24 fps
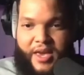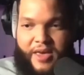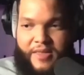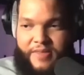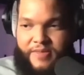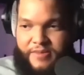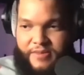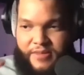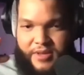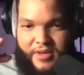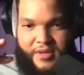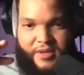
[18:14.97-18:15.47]

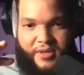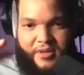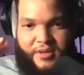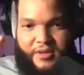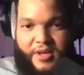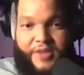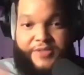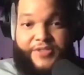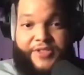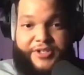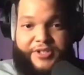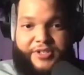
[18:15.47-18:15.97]
in
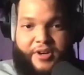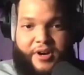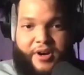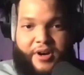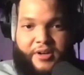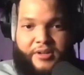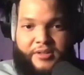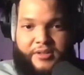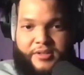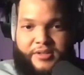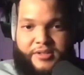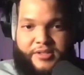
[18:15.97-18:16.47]
the
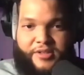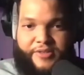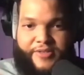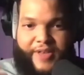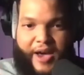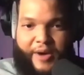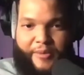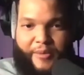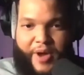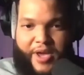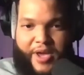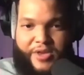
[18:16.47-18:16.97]
DAW, so
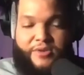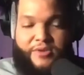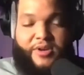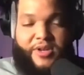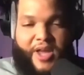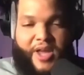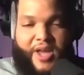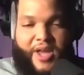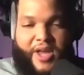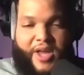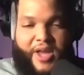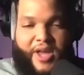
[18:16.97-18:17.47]
that way you
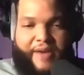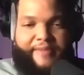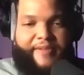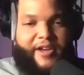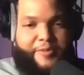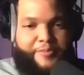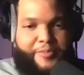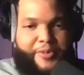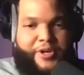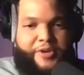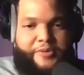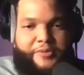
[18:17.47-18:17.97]
can have
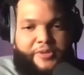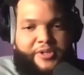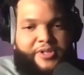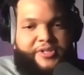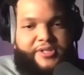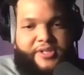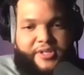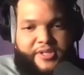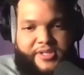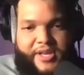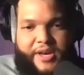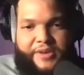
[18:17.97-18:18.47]
like a pretty
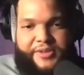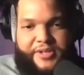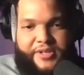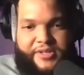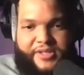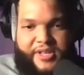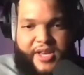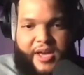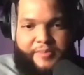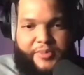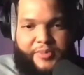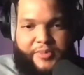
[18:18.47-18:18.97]
realistic
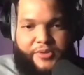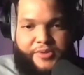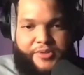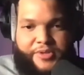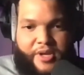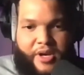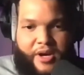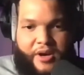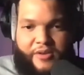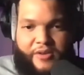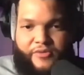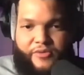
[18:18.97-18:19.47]
sounding
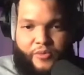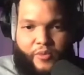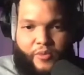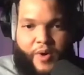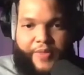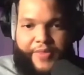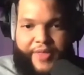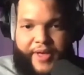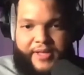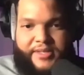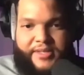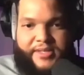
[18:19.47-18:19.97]
samples of
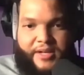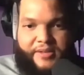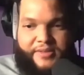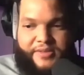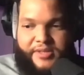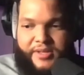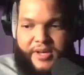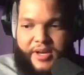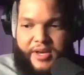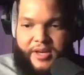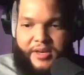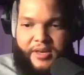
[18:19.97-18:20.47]
what that
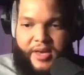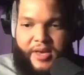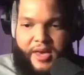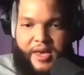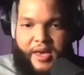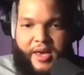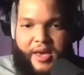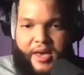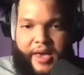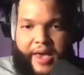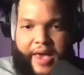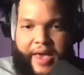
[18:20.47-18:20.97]
sounds like,
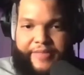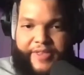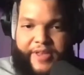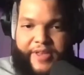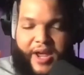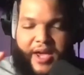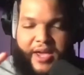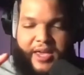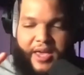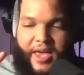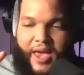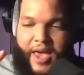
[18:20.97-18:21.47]
and
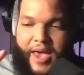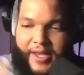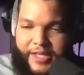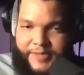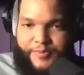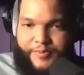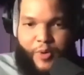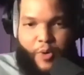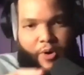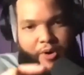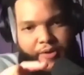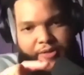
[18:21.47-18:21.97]
then I
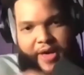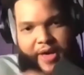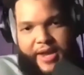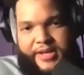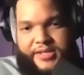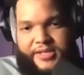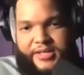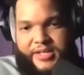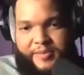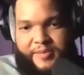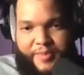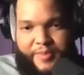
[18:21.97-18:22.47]
export
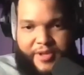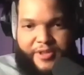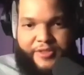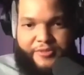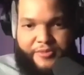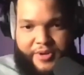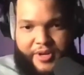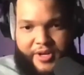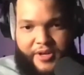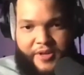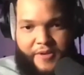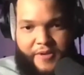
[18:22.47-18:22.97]
that as an
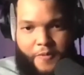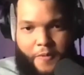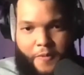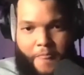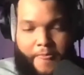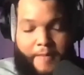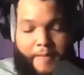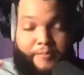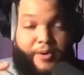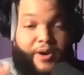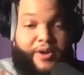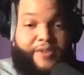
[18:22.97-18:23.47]
MP3,
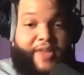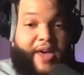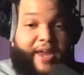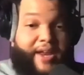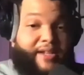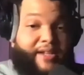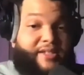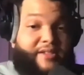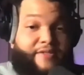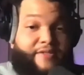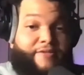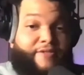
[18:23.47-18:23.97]
bring
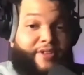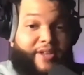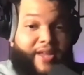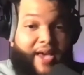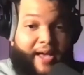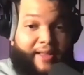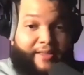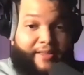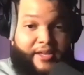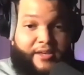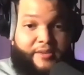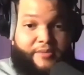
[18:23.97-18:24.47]
that into
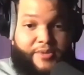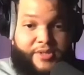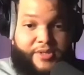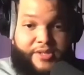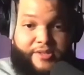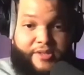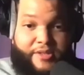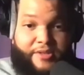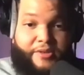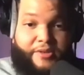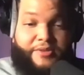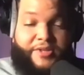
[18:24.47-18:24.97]
Finale,
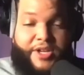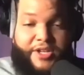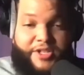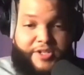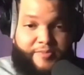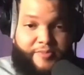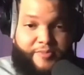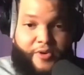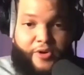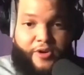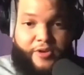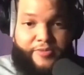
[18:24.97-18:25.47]
which is the
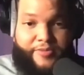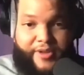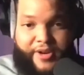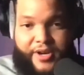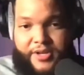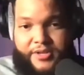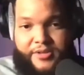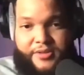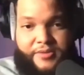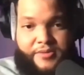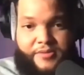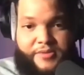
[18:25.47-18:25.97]
notation program
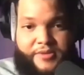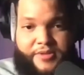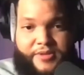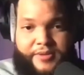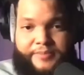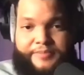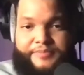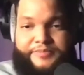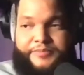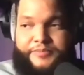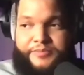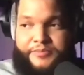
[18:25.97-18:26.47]
that I
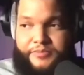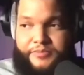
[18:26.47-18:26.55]
use,